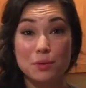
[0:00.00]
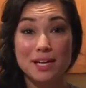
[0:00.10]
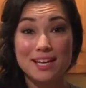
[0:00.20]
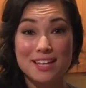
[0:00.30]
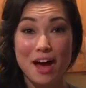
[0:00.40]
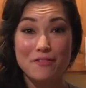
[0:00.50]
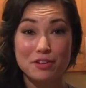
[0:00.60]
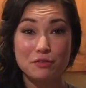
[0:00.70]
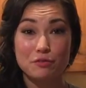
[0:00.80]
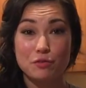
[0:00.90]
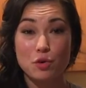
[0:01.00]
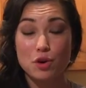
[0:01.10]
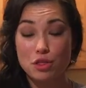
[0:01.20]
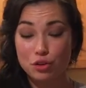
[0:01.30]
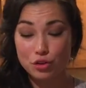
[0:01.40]
put it in the oven
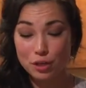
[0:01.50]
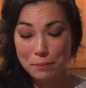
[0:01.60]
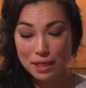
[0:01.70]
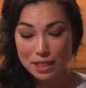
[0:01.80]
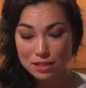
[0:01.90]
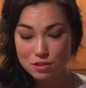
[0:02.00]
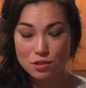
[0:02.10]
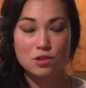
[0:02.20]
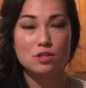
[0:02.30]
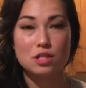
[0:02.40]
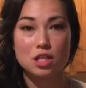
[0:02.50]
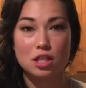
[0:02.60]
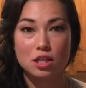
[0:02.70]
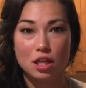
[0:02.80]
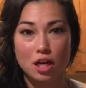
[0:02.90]
for 30 minutes or
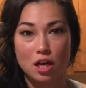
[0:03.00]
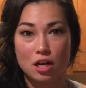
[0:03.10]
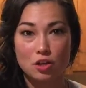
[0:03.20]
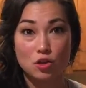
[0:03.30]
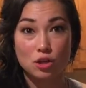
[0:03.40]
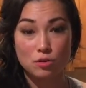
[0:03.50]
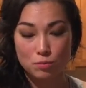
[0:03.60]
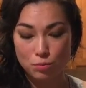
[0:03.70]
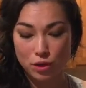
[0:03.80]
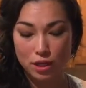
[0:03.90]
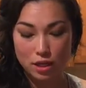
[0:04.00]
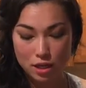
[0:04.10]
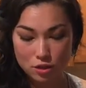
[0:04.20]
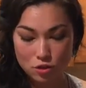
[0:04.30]
until uh, you can prick a